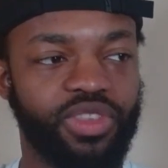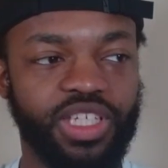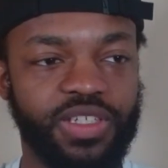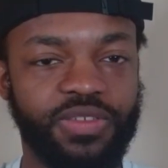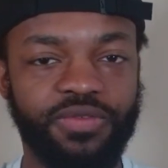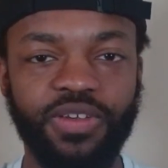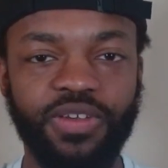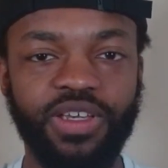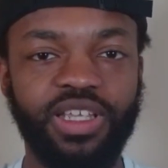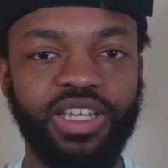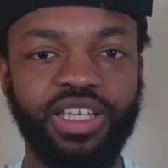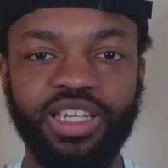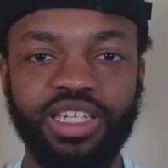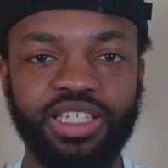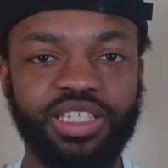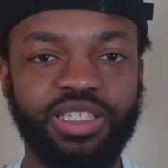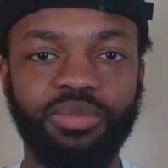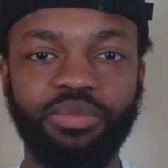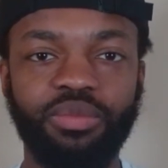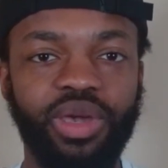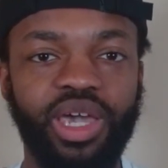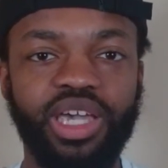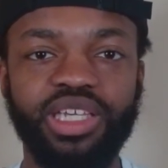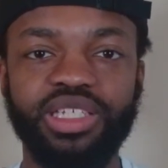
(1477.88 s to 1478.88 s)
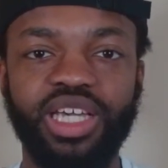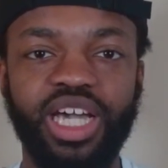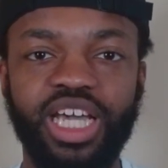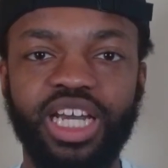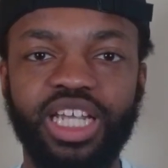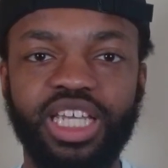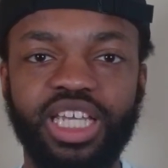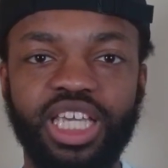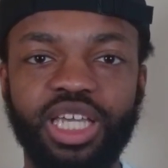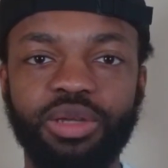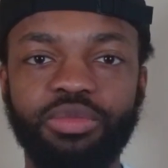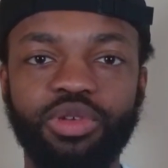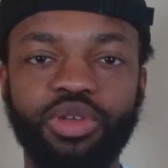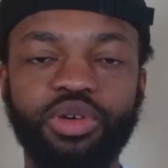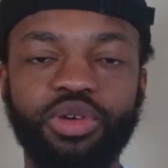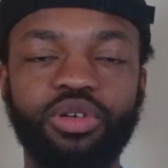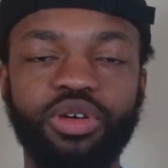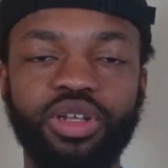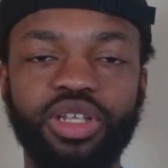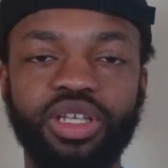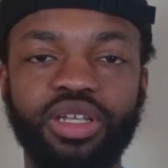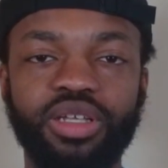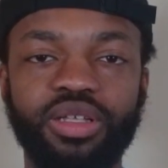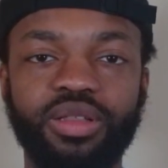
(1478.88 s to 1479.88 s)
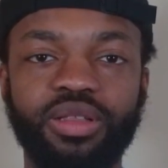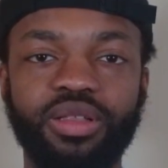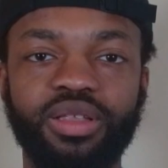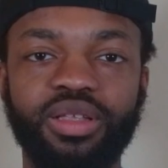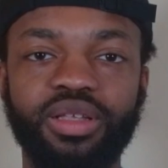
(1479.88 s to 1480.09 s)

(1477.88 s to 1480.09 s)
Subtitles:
this feeling is amazing. I gotta keep doing it.